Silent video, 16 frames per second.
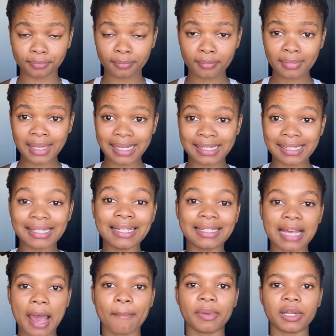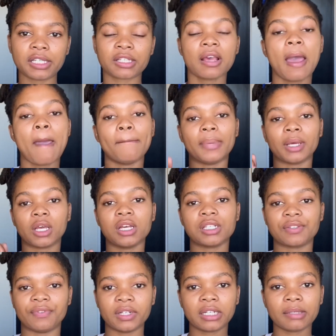C tablets, because
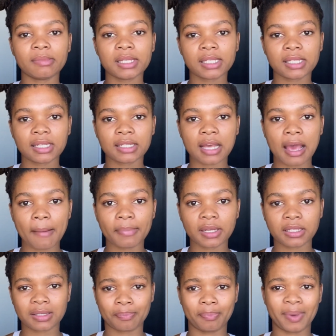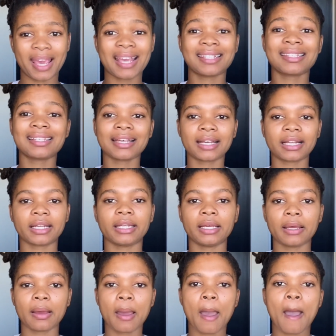vitamin C tablets
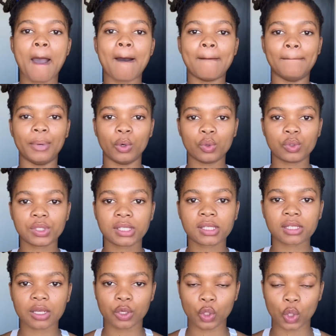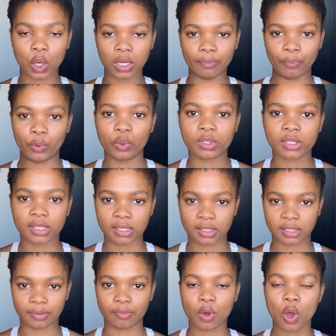basically boosts your immune
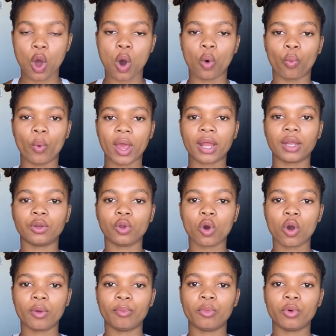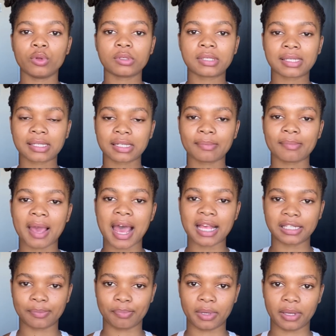system. When your immune system
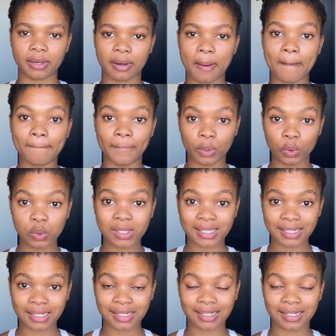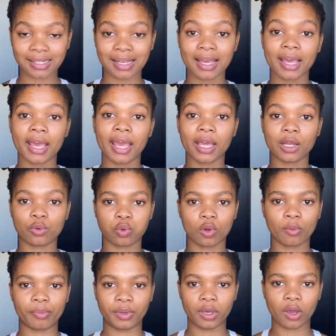has been boosted, it will
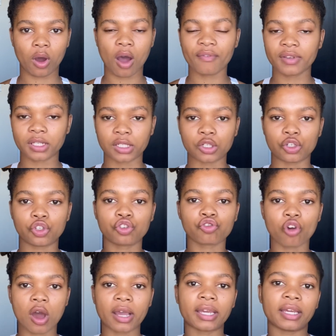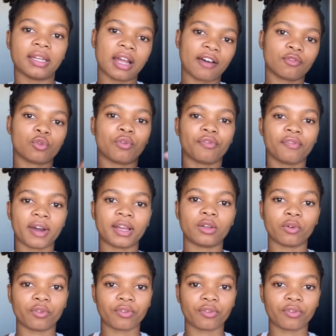be obviously strong enough to fight off